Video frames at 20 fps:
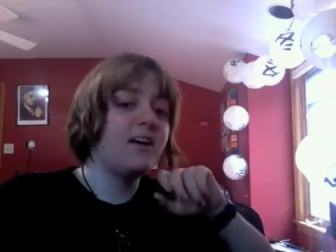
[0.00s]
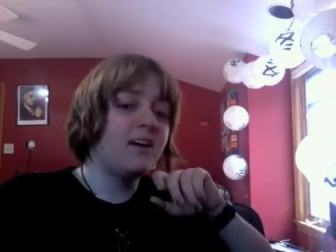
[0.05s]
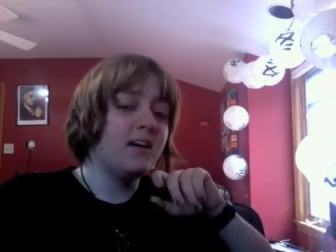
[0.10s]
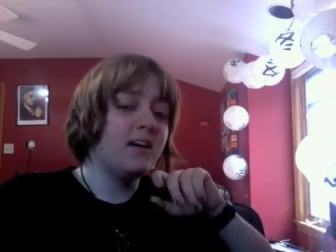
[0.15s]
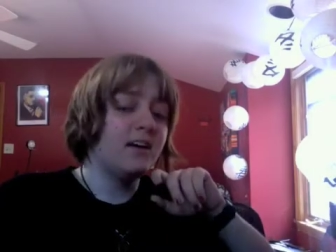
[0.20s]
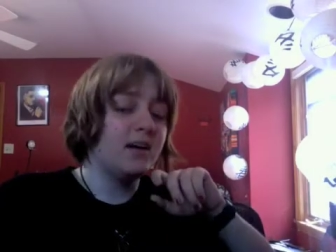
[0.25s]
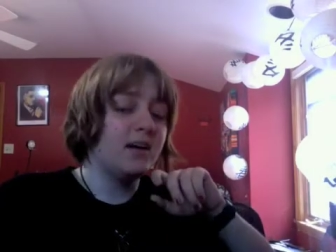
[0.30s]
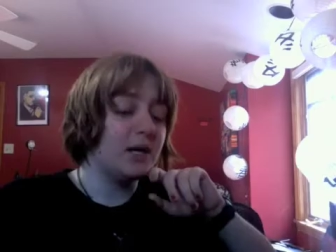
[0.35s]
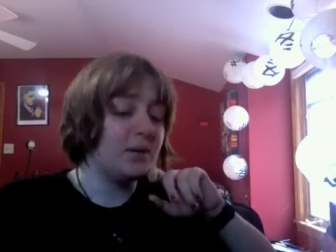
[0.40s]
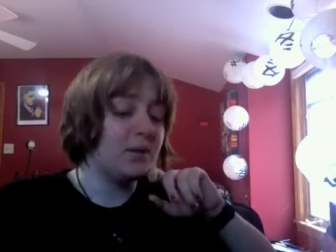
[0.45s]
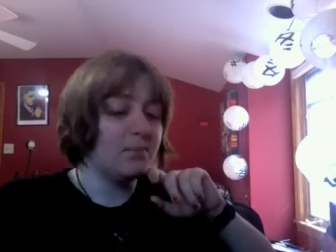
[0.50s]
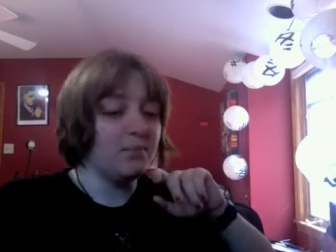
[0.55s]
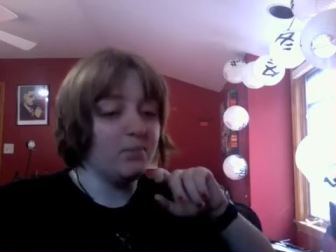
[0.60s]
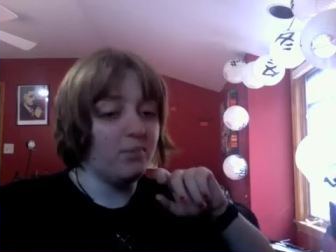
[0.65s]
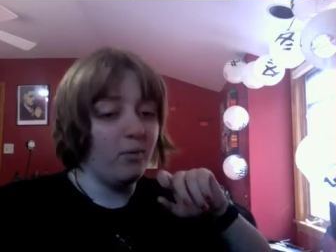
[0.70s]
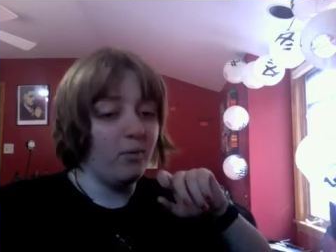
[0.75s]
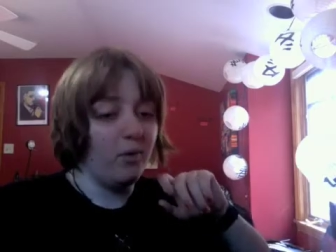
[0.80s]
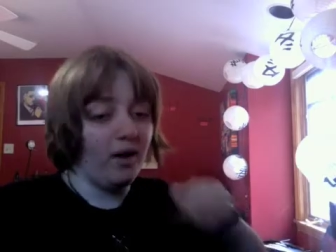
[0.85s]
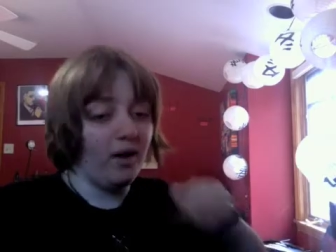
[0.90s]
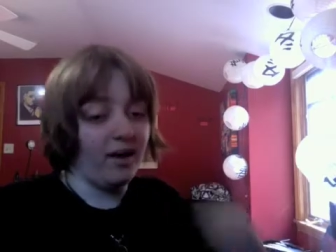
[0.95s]
Oh
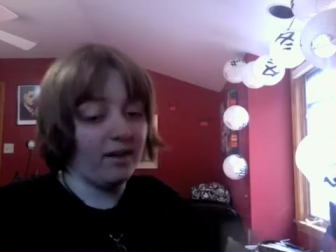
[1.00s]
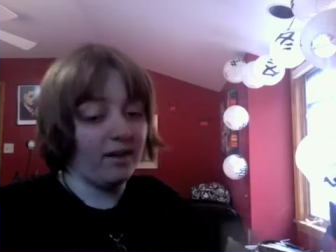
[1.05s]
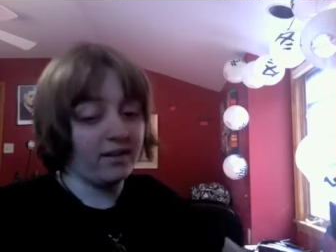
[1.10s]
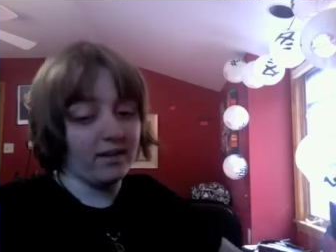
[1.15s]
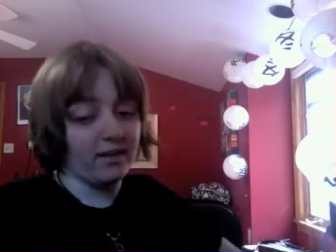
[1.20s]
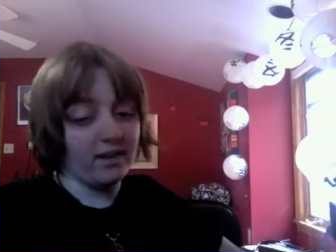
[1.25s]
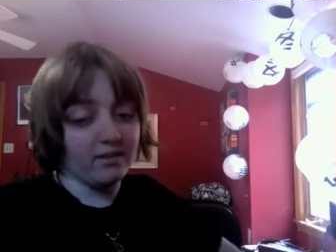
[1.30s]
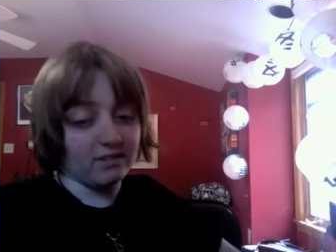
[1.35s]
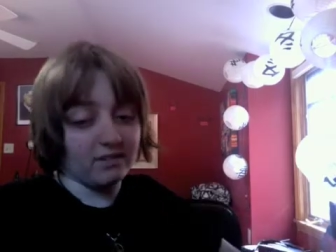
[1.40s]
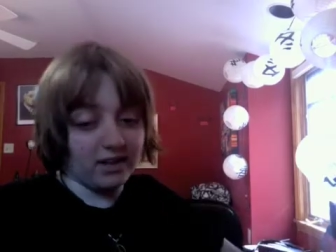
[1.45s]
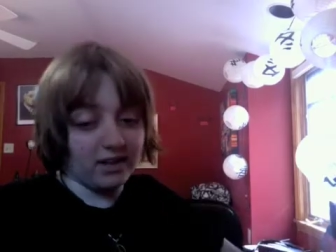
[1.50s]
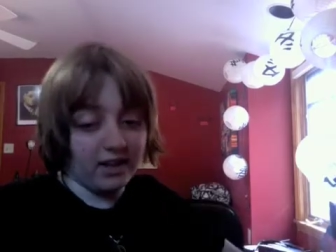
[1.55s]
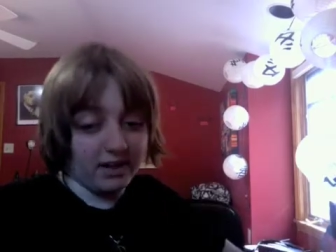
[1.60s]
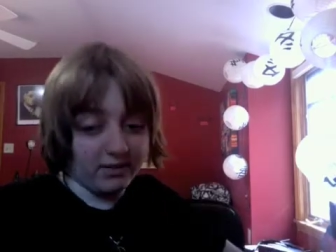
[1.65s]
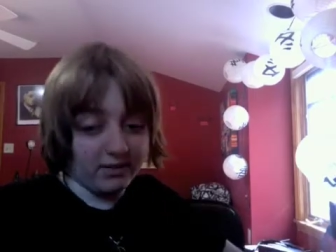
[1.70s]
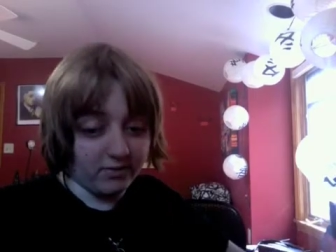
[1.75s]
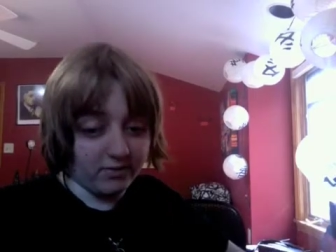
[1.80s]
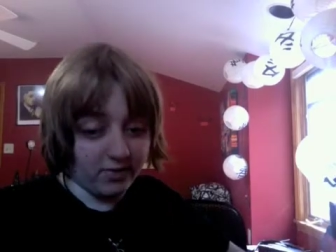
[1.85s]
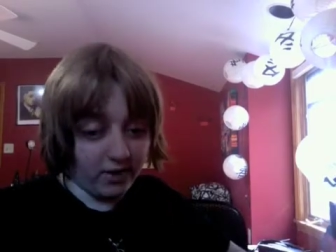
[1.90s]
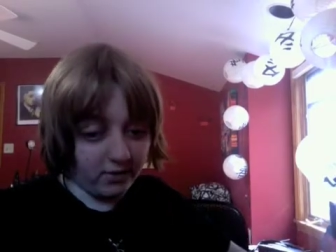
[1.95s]
boy, I'm gonna have a lot
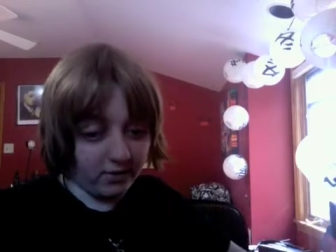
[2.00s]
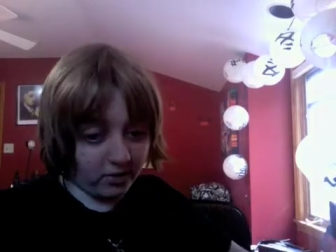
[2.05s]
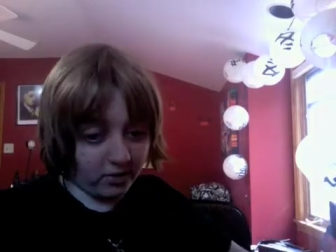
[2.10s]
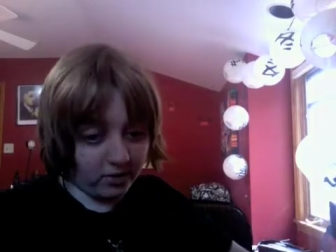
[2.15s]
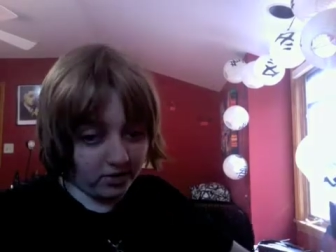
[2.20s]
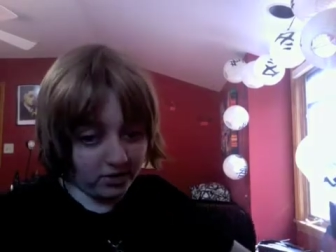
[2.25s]
of fun with